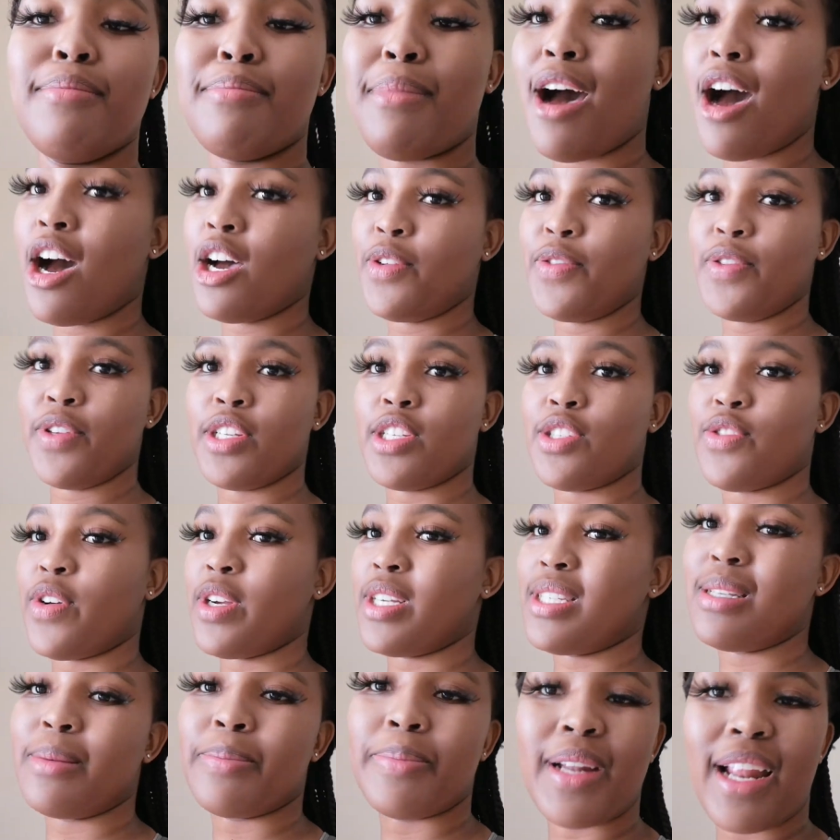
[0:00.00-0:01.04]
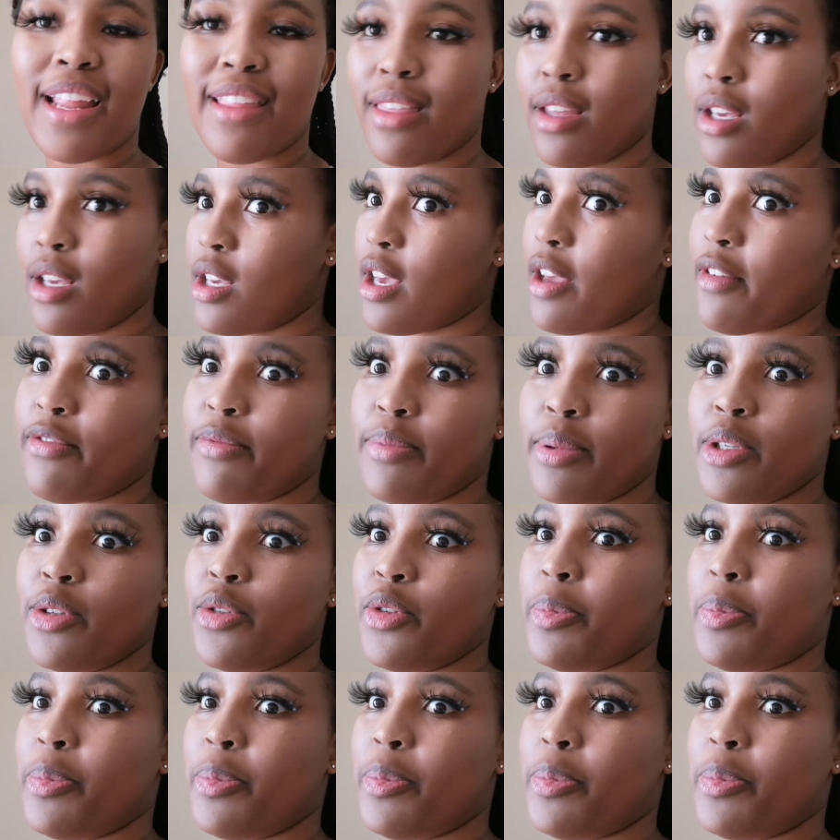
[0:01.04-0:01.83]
my outfit is very simple i think i've been